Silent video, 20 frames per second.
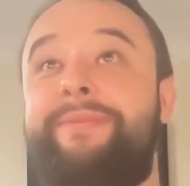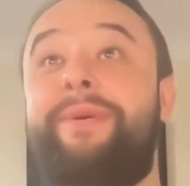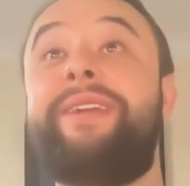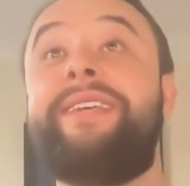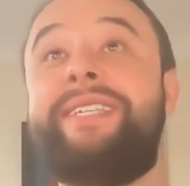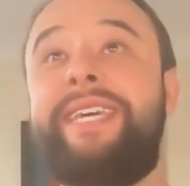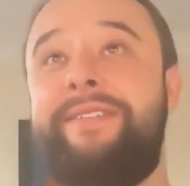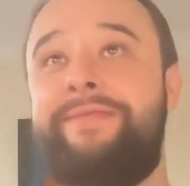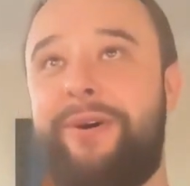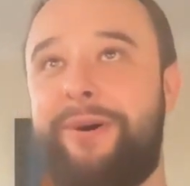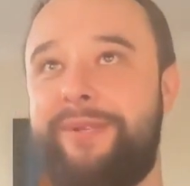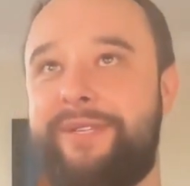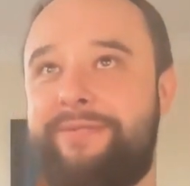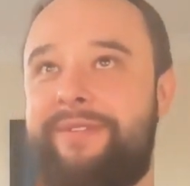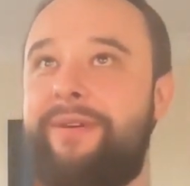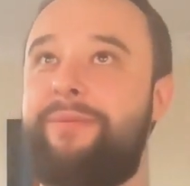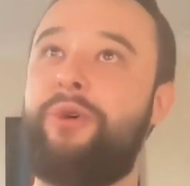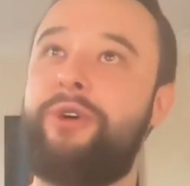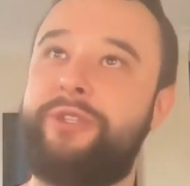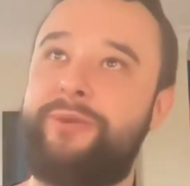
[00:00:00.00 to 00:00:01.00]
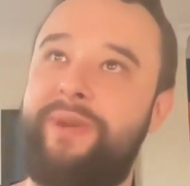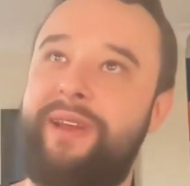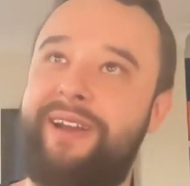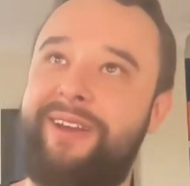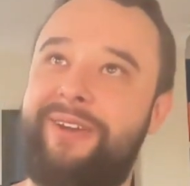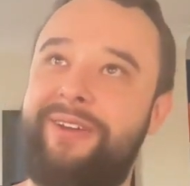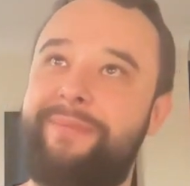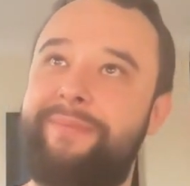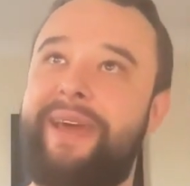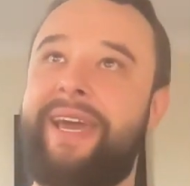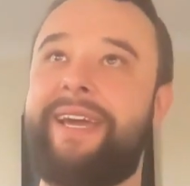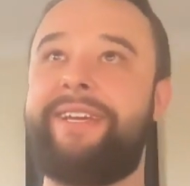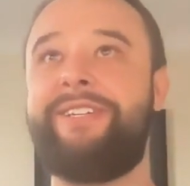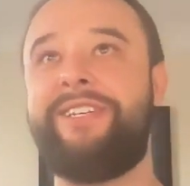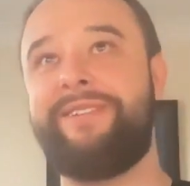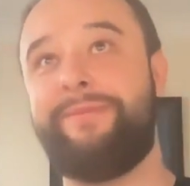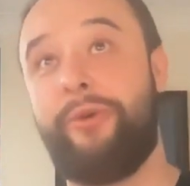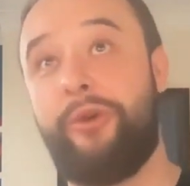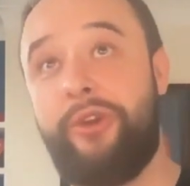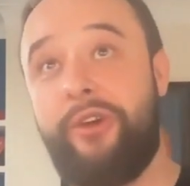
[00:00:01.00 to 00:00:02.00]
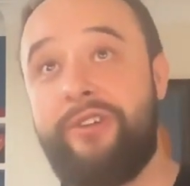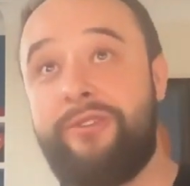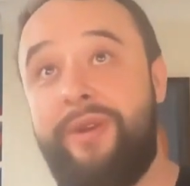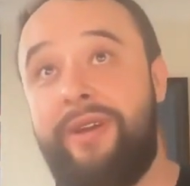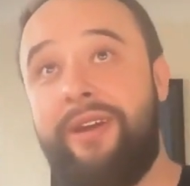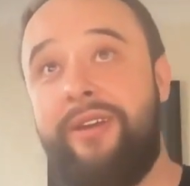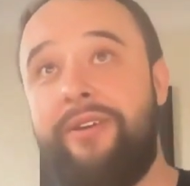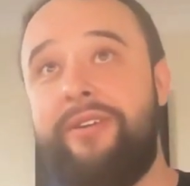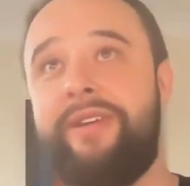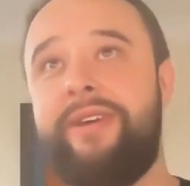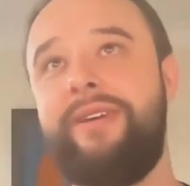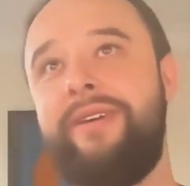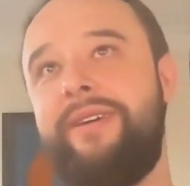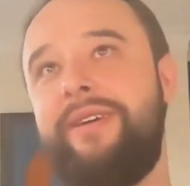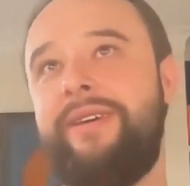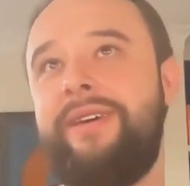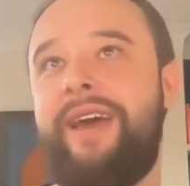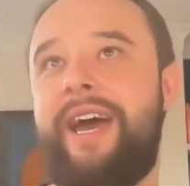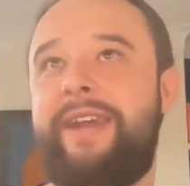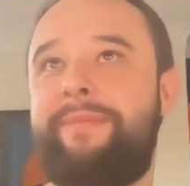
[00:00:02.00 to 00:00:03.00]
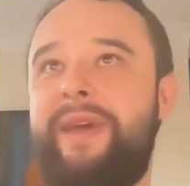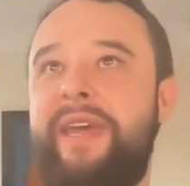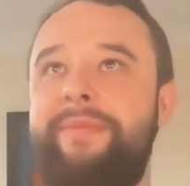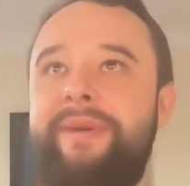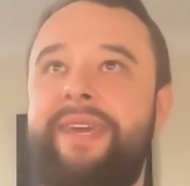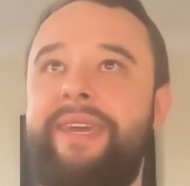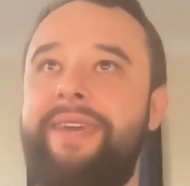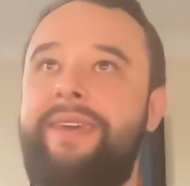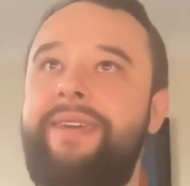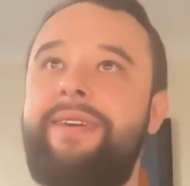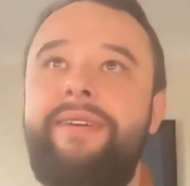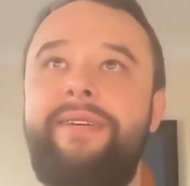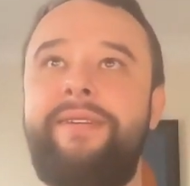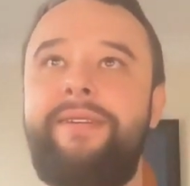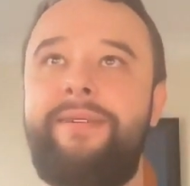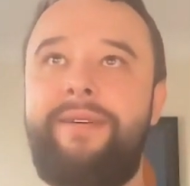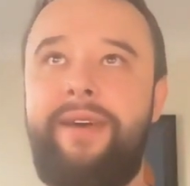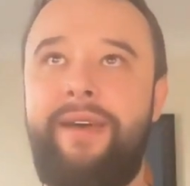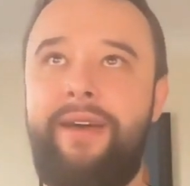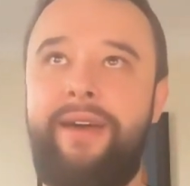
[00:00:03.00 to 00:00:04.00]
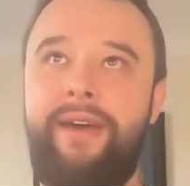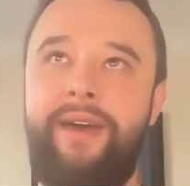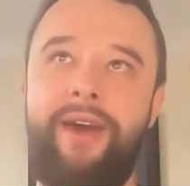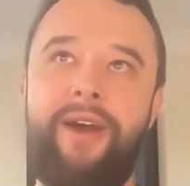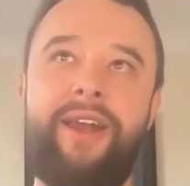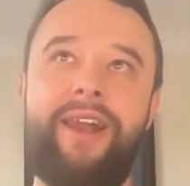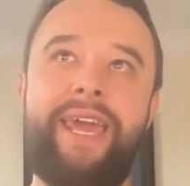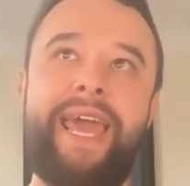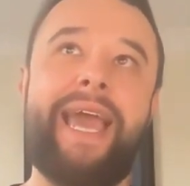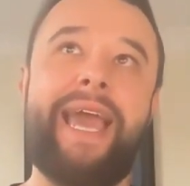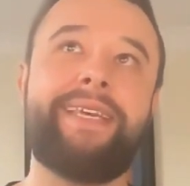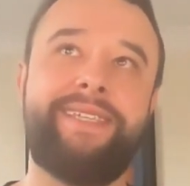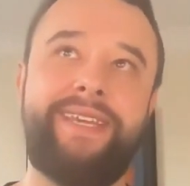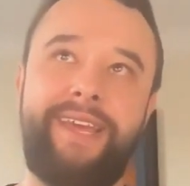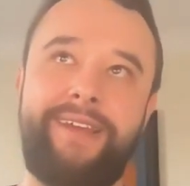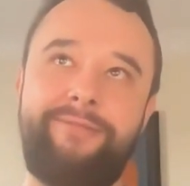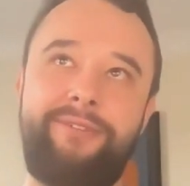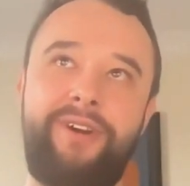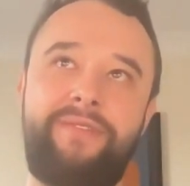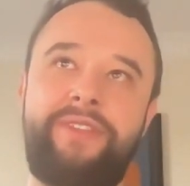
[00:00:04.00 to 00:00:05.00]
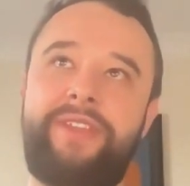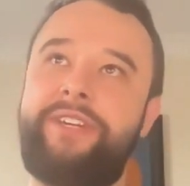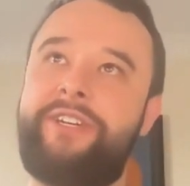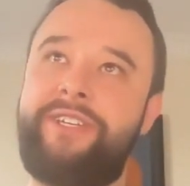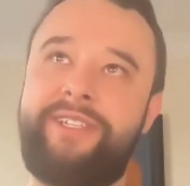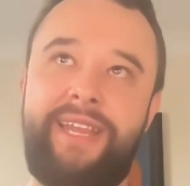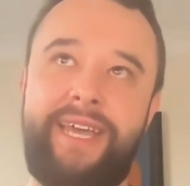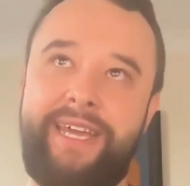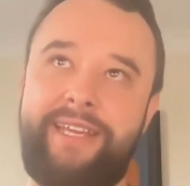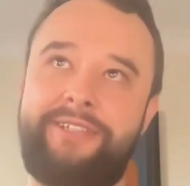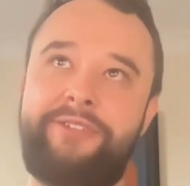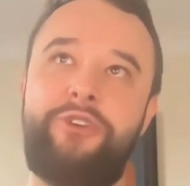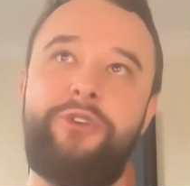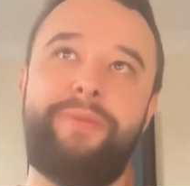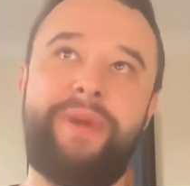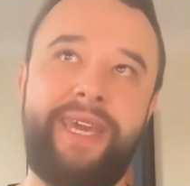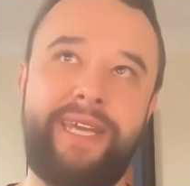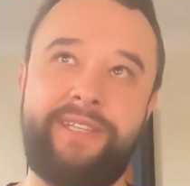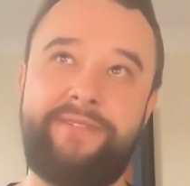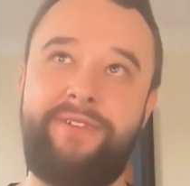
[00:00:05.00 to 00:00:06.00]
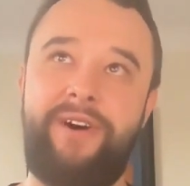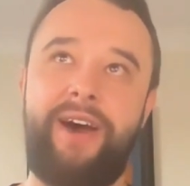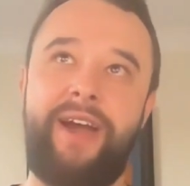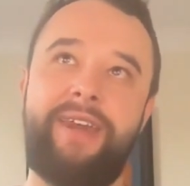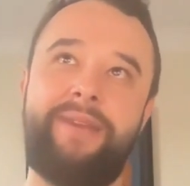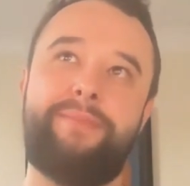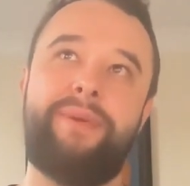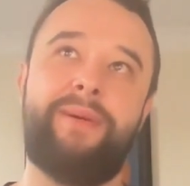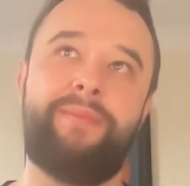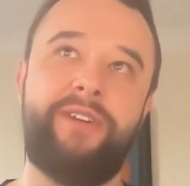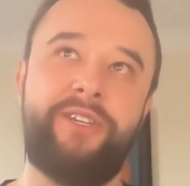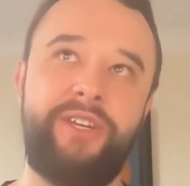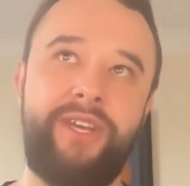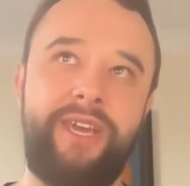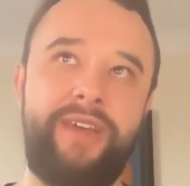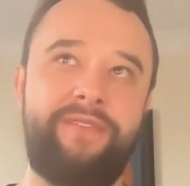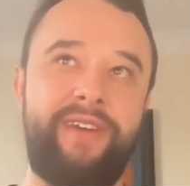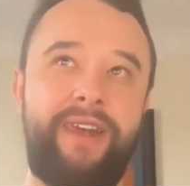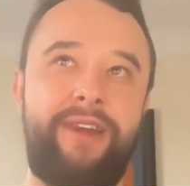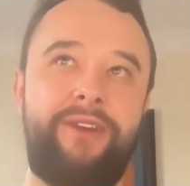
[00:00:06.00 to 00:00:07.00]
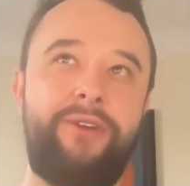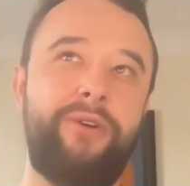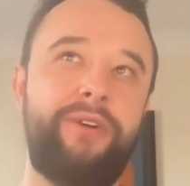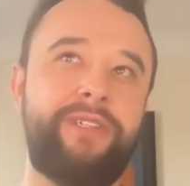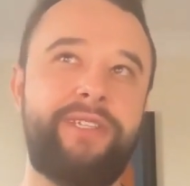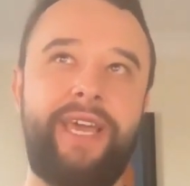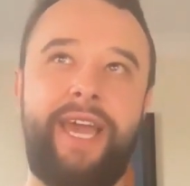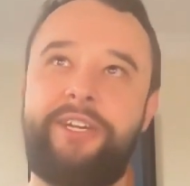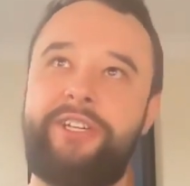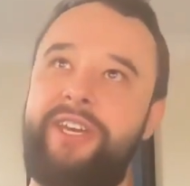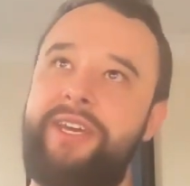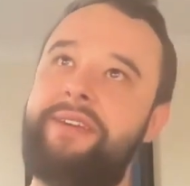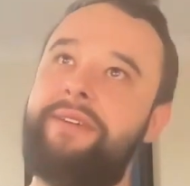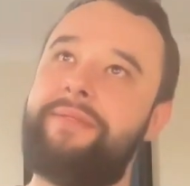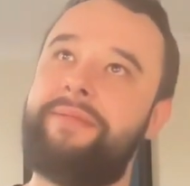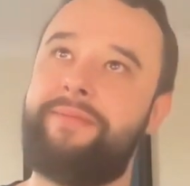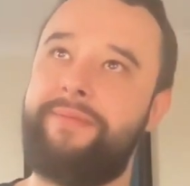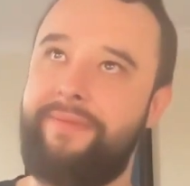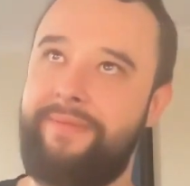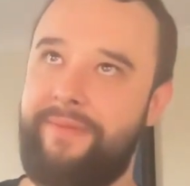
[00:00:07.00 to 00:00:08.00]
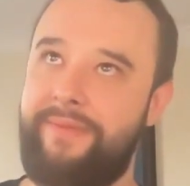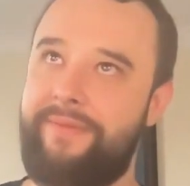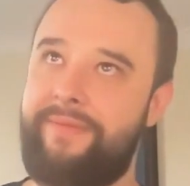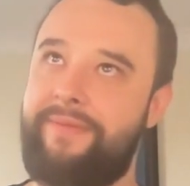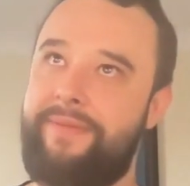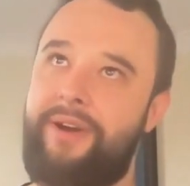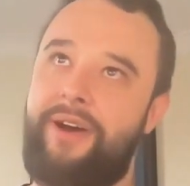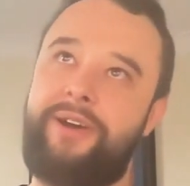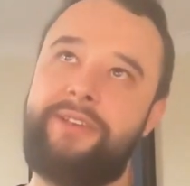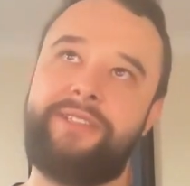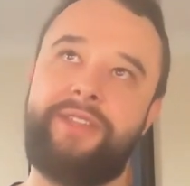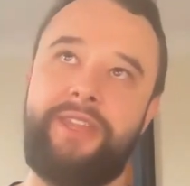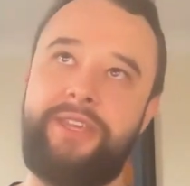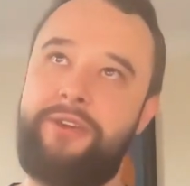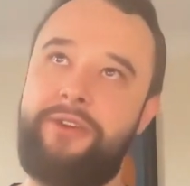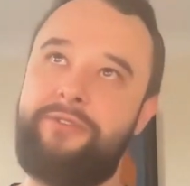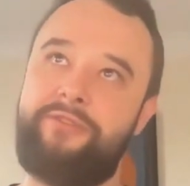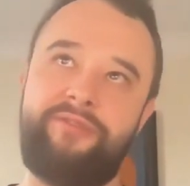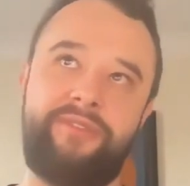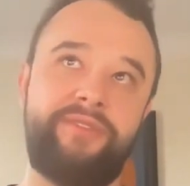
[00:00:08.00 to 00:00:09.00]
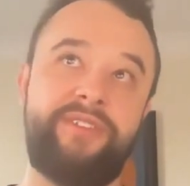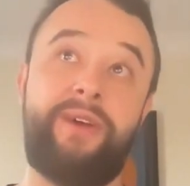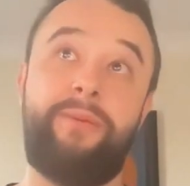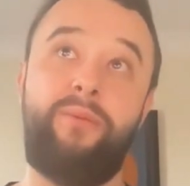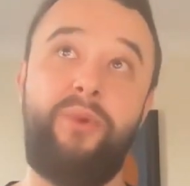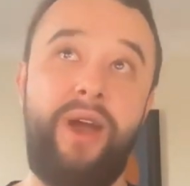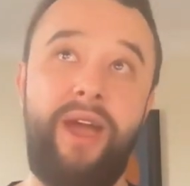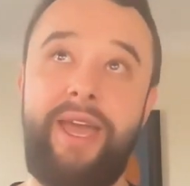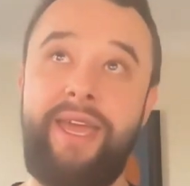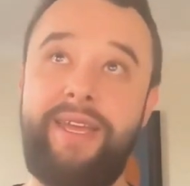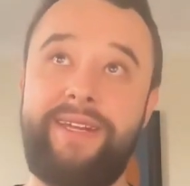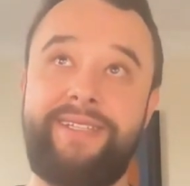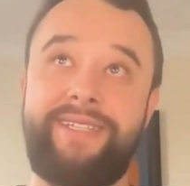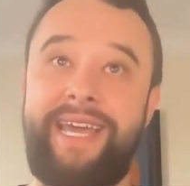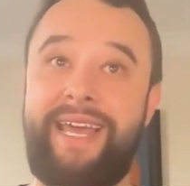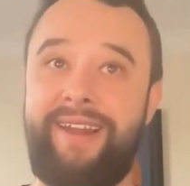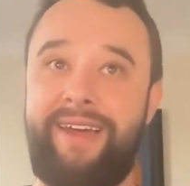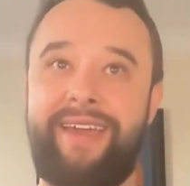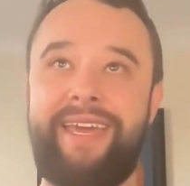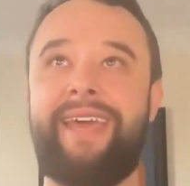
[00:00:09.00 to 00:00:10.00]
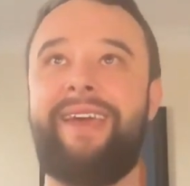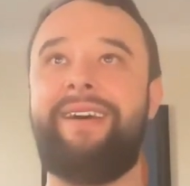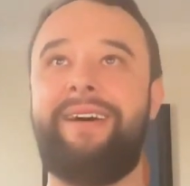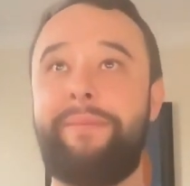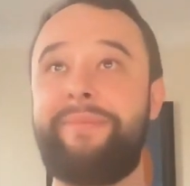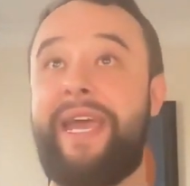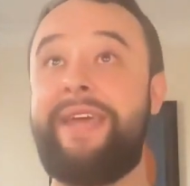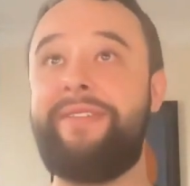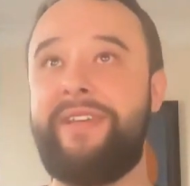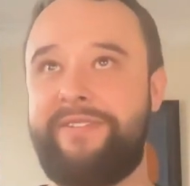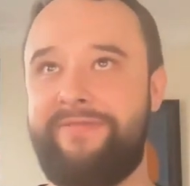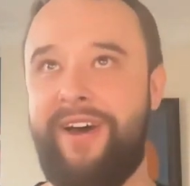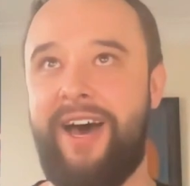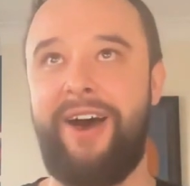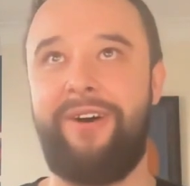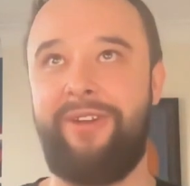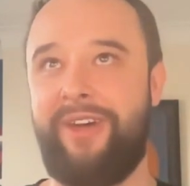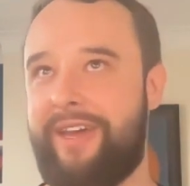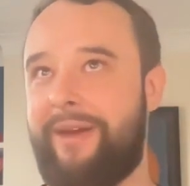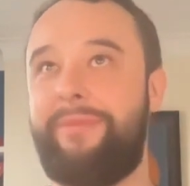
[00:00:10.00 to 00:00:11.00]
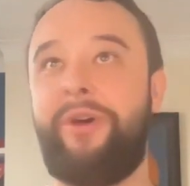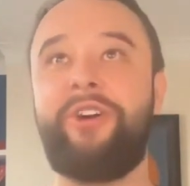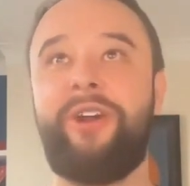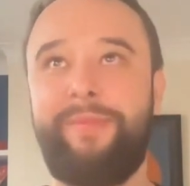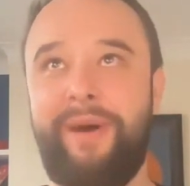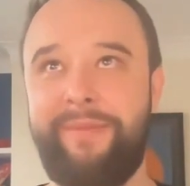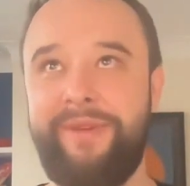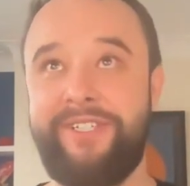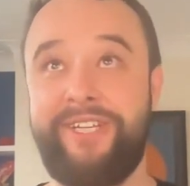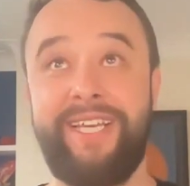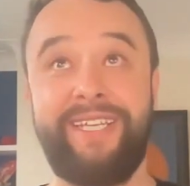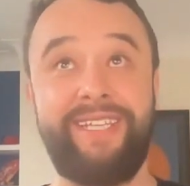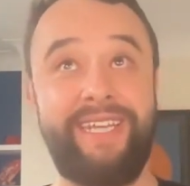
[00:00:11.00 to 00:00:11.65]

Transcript: defaults around what to include in packages and what not to include, and maybe early exiting rather than just like assuming it's fine and publishing. If it looks sketchy, ask the user in some way and say like, update this file. Like, I'm not going to publish this.